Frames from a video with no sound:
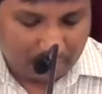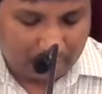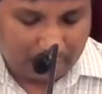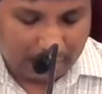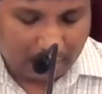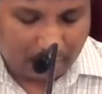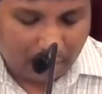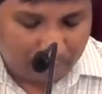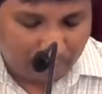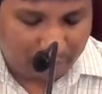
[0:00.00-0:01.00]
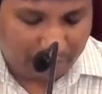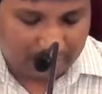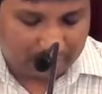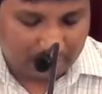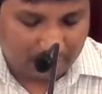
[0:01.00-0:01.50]
They are not
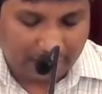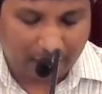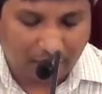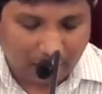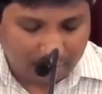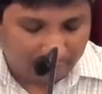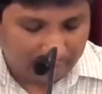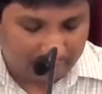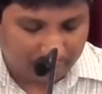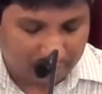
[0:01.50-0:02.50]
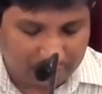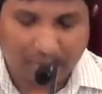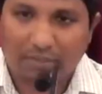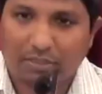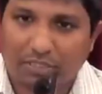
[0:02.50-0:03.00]
perfect like God the Father was.
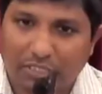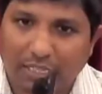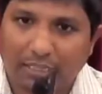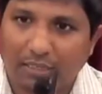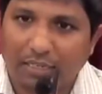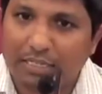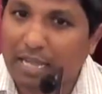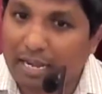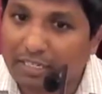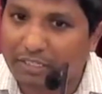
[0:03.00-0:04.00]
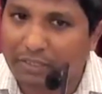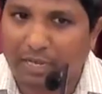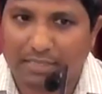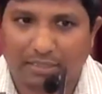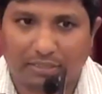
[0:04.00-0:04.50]
Still, his attitude
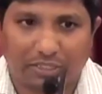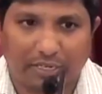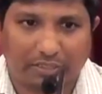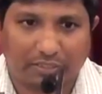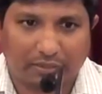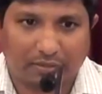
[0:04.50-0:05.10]
hasn't changed.